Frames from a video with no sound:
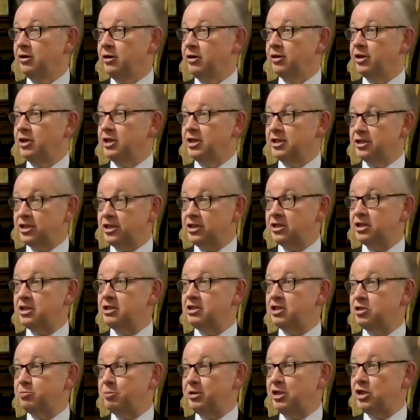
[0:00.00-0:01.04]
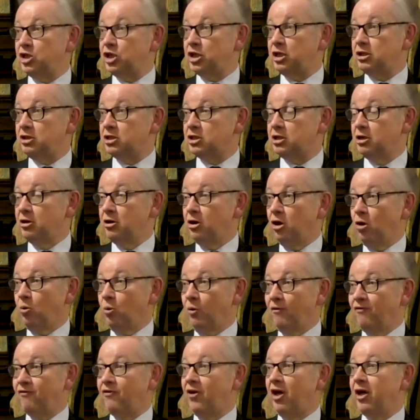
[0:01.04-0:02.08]
then existing species
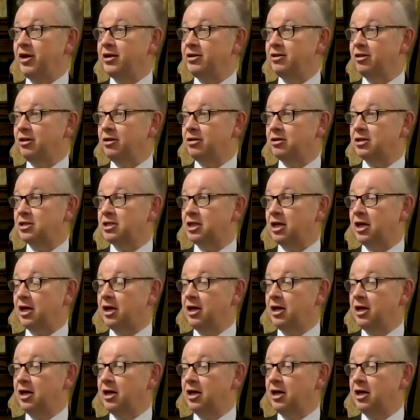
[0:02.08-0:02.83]
will find that